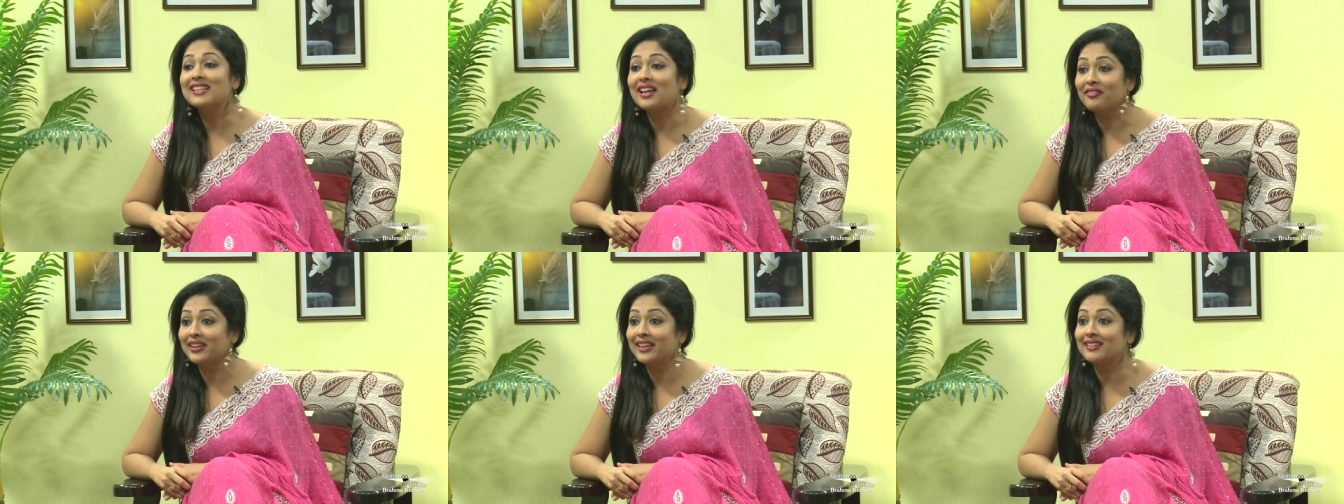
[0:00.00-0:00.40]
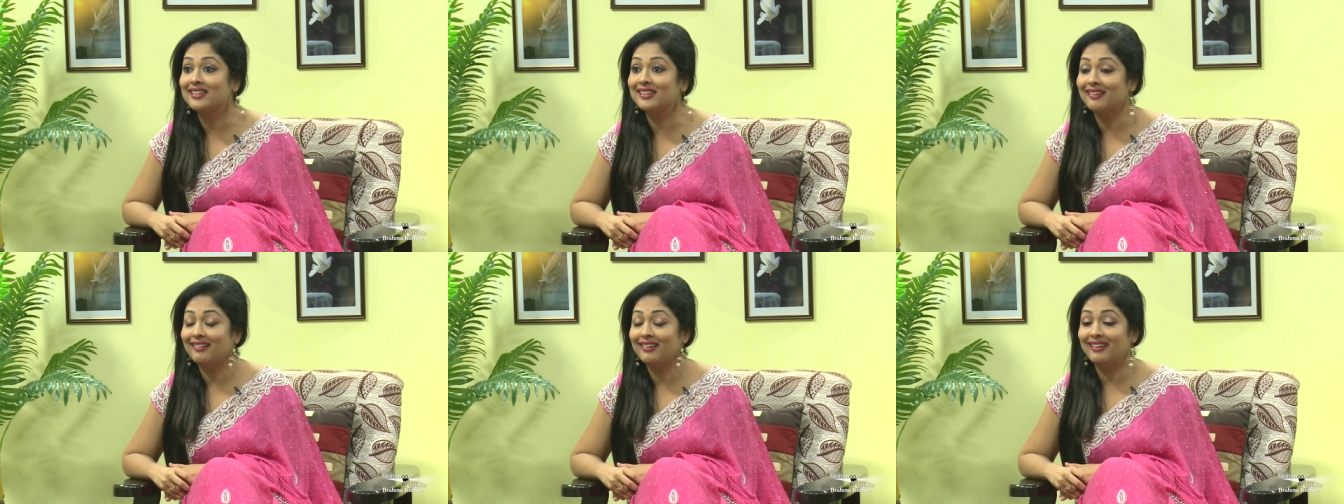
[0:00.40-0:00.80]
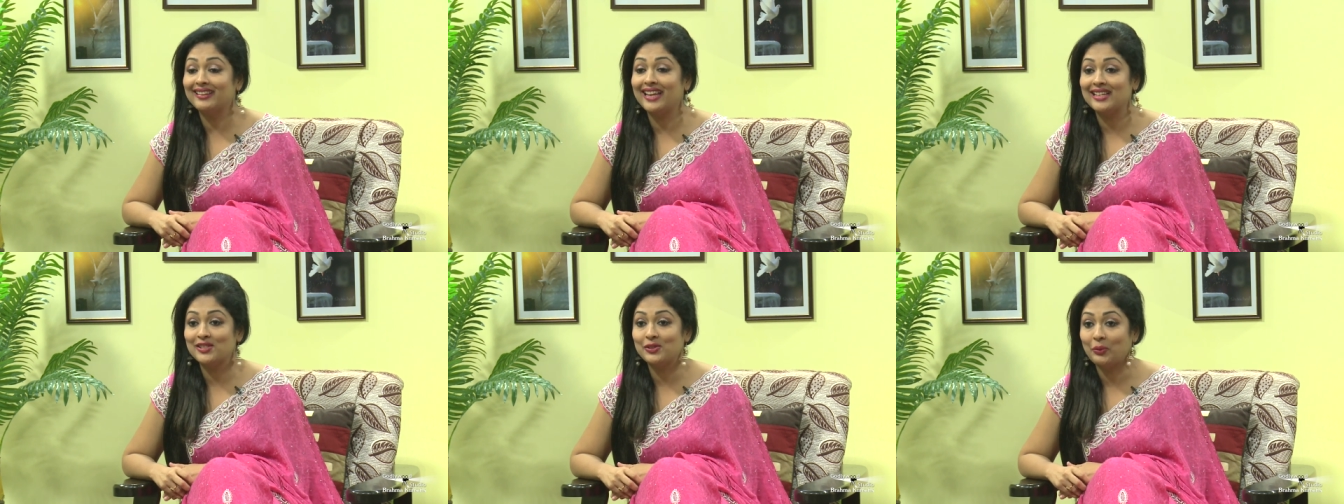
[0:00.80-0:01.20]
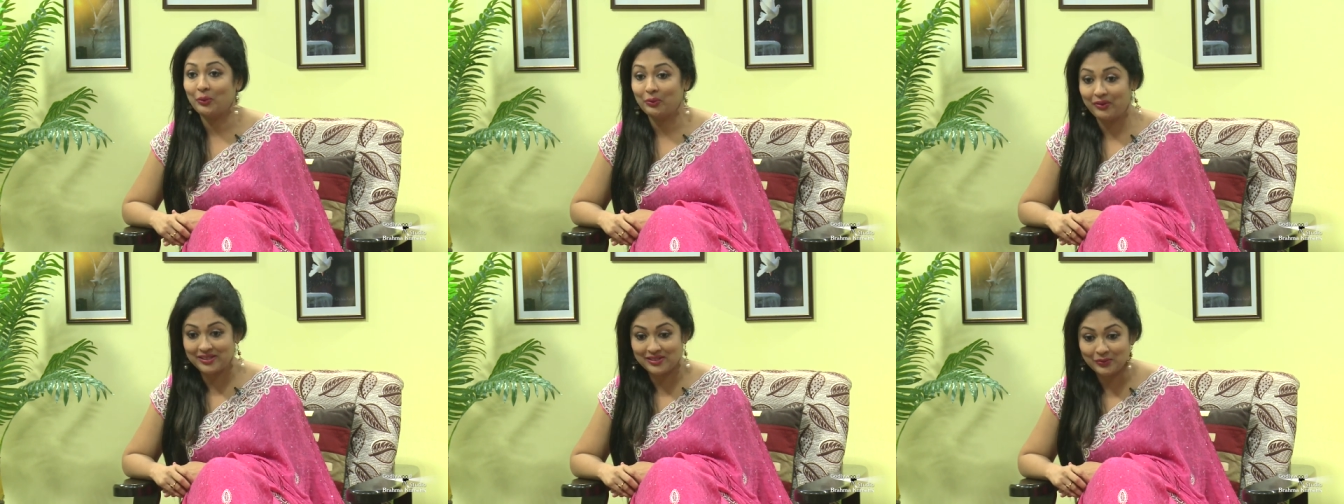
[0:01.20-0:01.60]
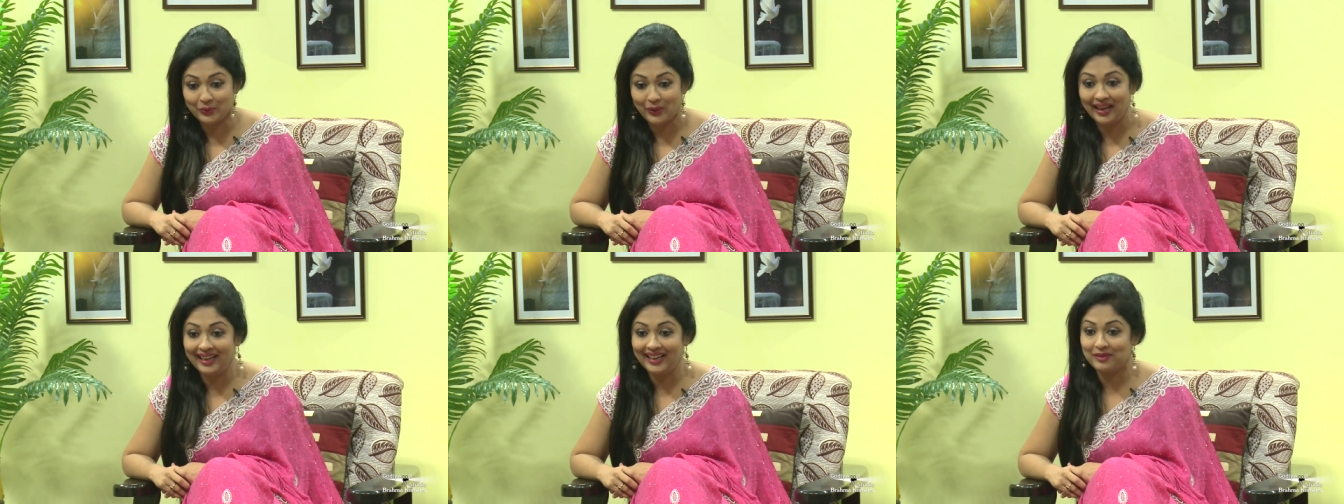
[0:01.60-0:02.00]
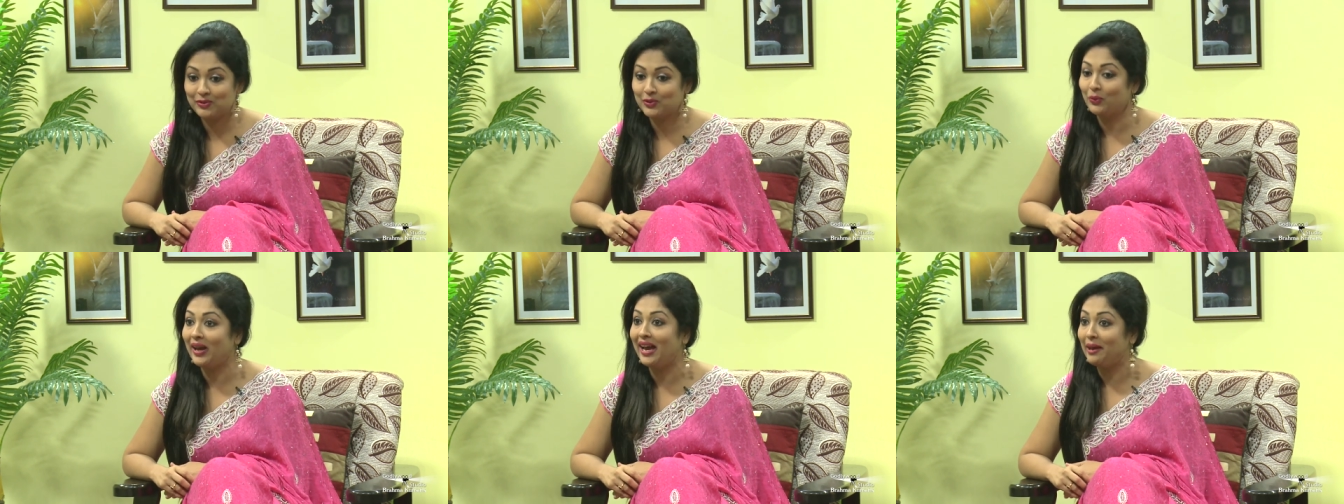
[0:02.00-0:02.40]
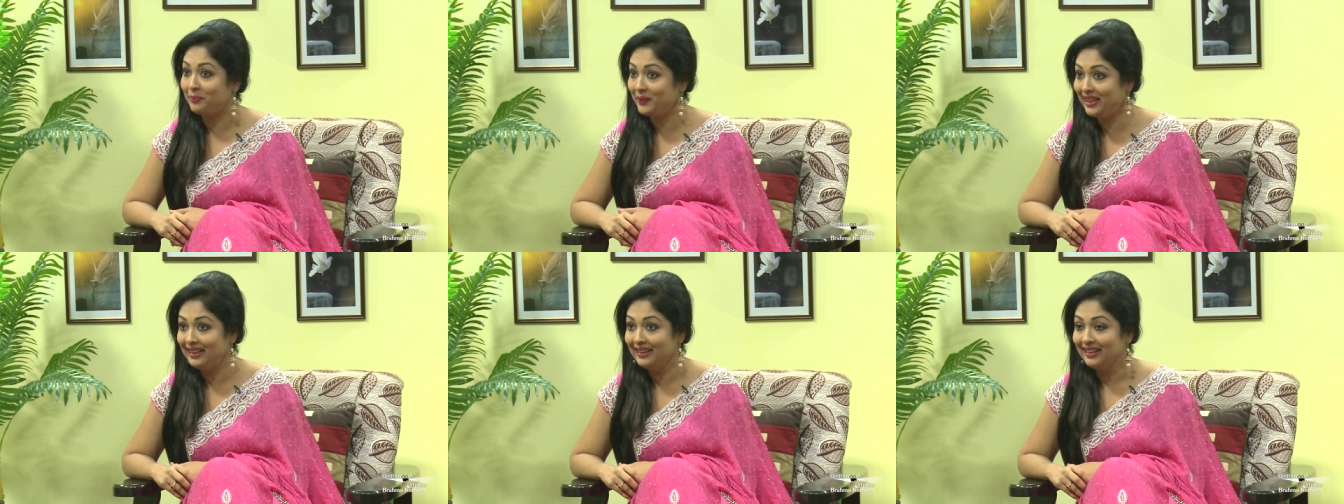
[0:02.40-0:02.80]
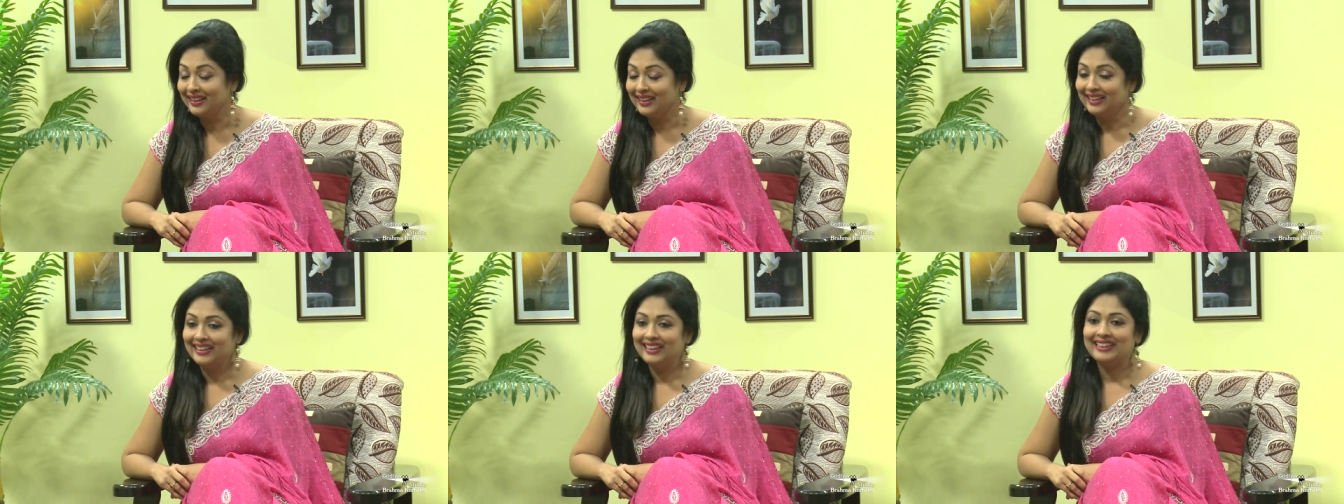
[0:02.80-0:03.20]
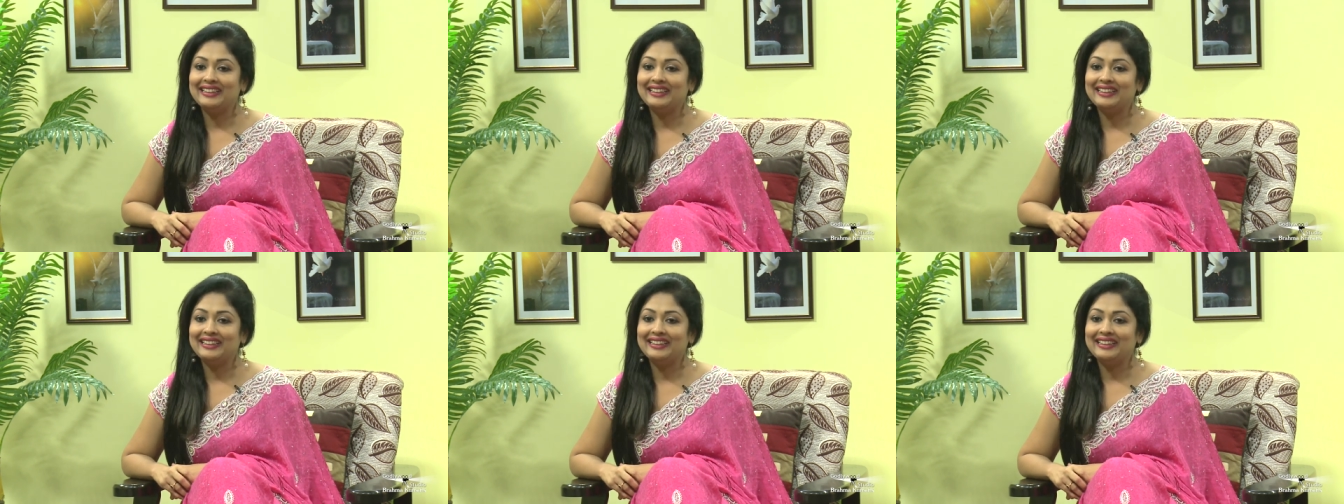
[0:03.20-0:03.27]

loving it here. That's the whole reason why I'm so happy uh-huh.